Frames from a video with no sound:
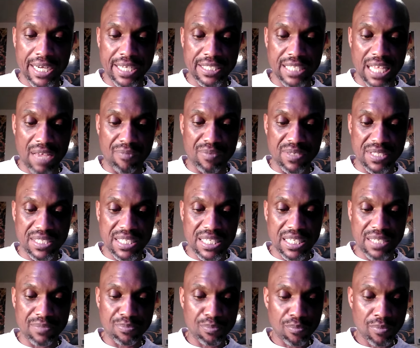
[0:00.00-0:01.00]
has ever
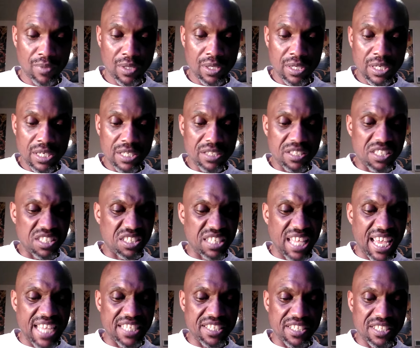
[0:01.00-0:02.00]
seen. The
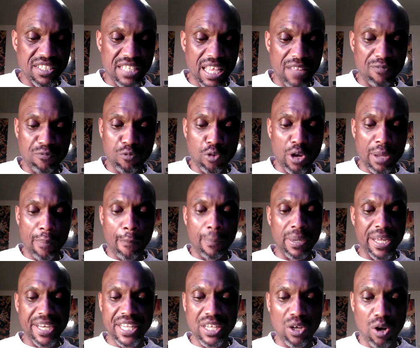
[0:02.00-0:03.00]
stage is set for a
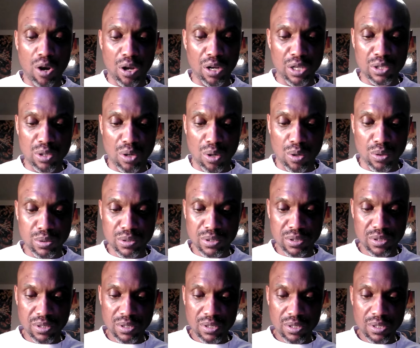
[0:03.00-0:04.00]
bloody
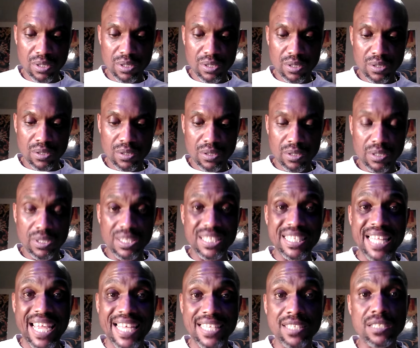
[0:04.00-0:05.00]
Holocaust.
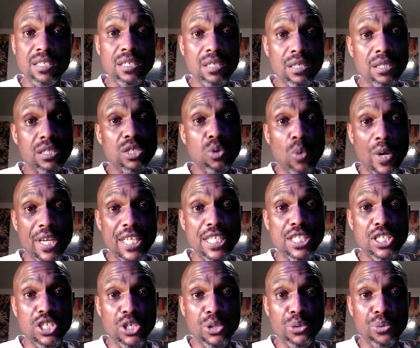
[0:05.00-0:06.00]

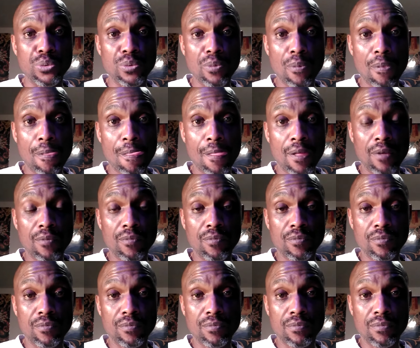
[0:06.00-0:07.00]
1922.
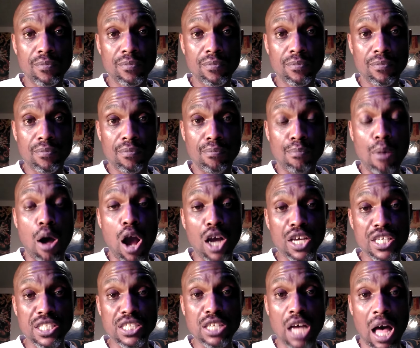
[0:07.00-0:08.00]

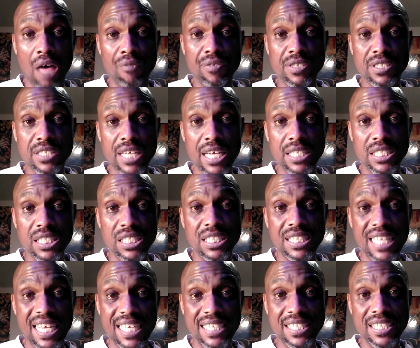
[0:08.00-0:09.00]
Marcus Garvey said the
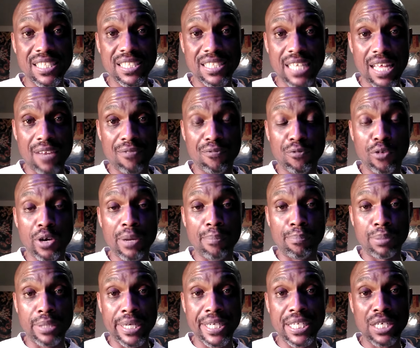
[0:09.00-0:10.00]
stage is set for a
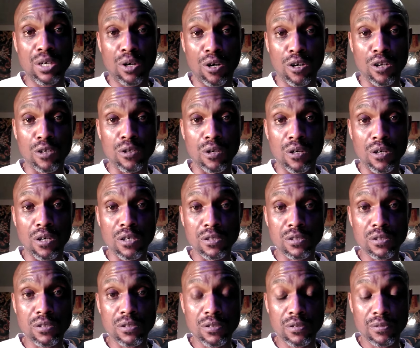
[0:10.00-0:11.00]
bloody
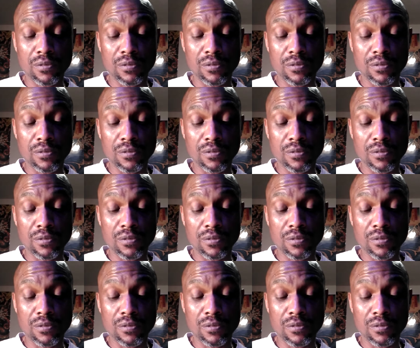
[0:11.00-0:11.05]
Holocaust.